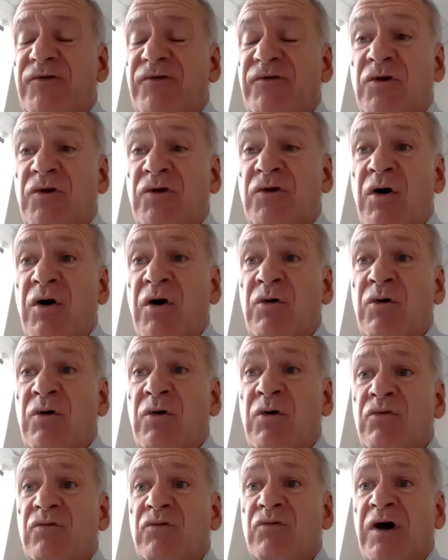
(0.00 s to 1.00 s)
as many
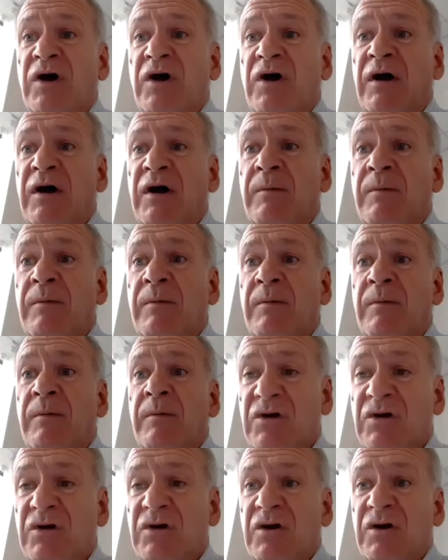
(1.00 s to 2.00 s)
companies do,
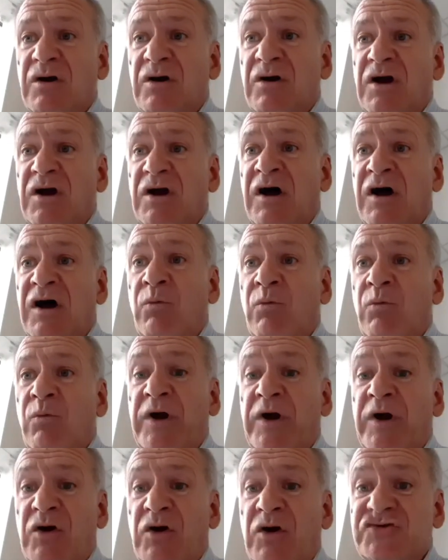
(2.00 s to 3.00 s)
we're
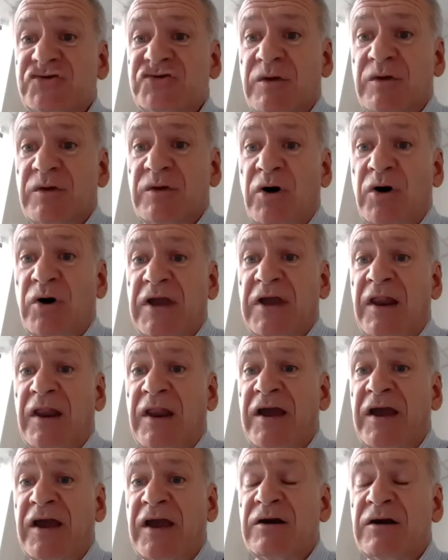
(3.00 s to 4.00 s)
hosted by Callaghan
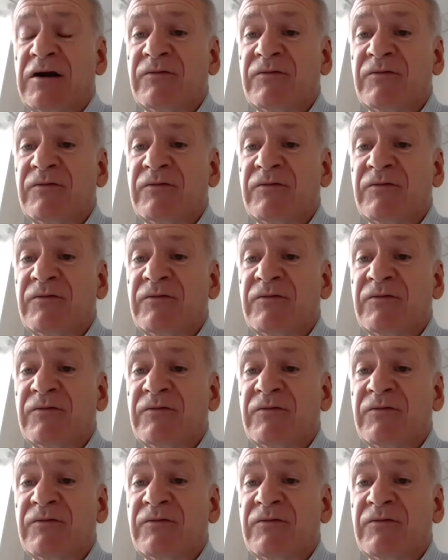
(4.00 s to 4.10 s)
Innovation.